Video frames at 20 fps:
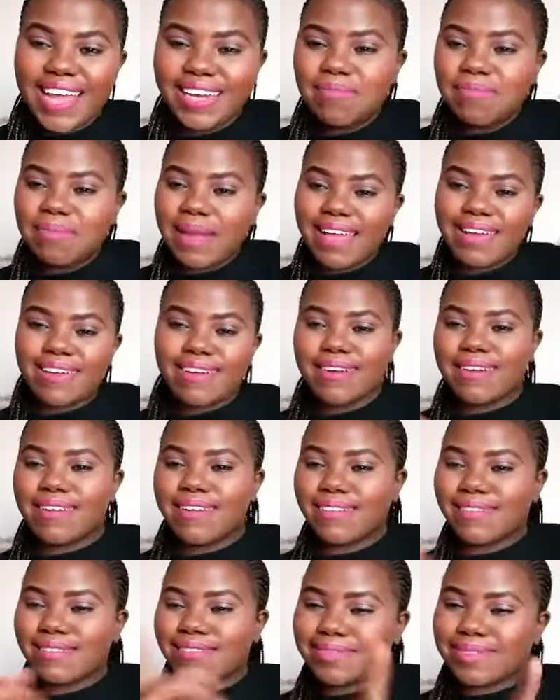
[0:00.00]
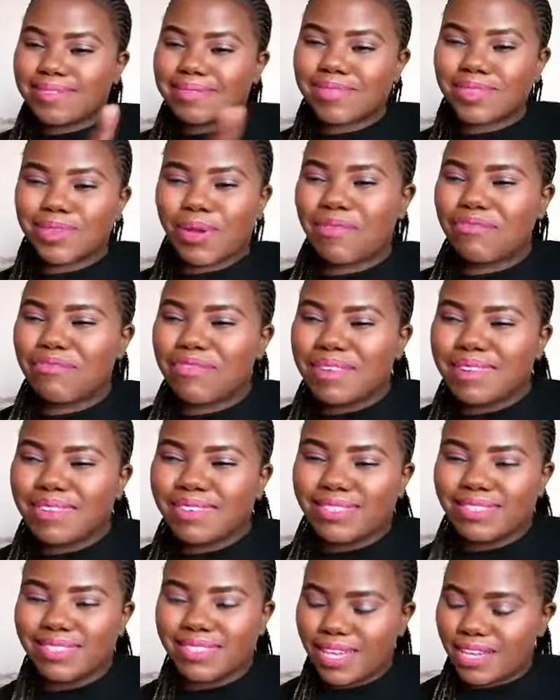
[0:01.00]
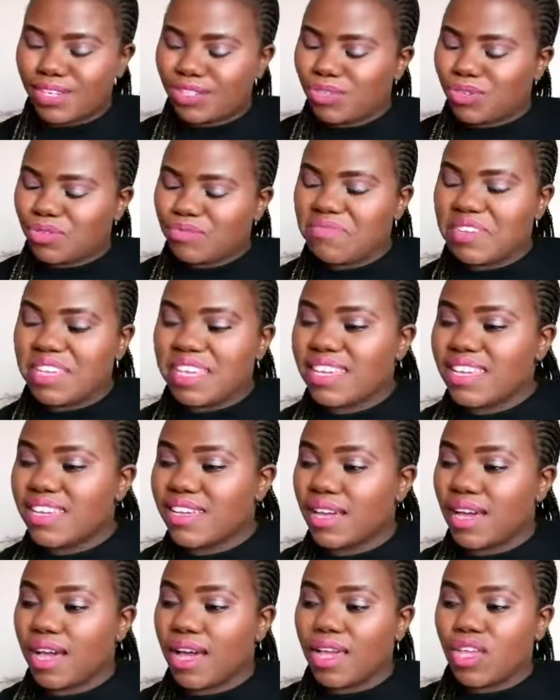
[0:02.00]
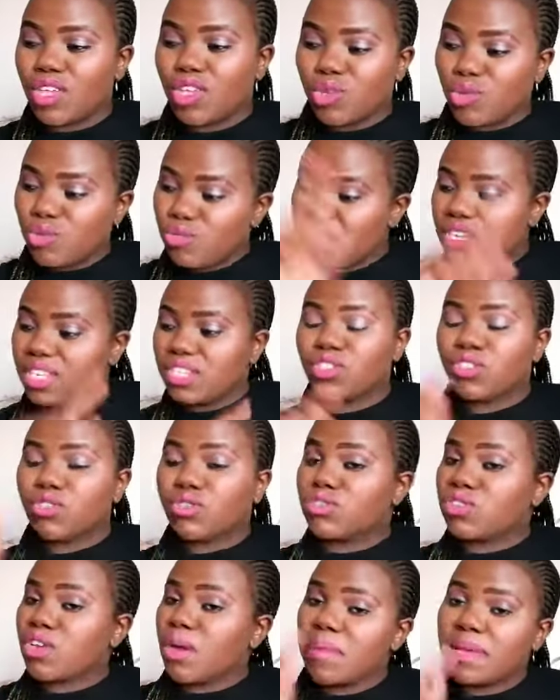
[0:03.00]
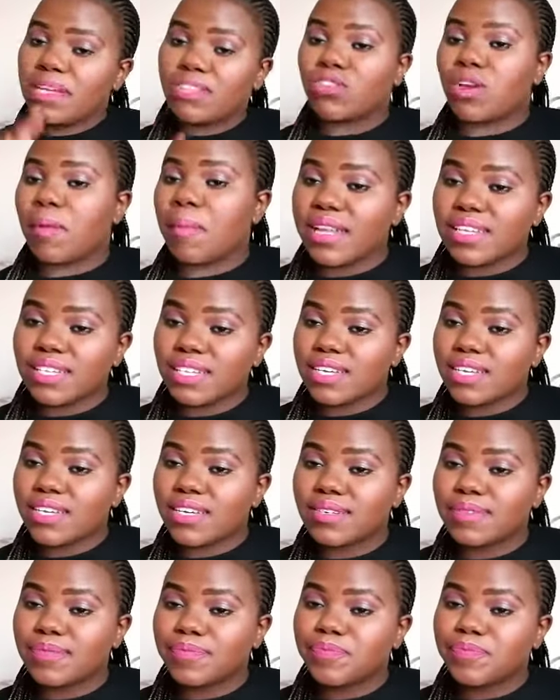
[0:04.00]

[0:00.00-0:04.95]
and michael scofield says to me you need to stop being dramatic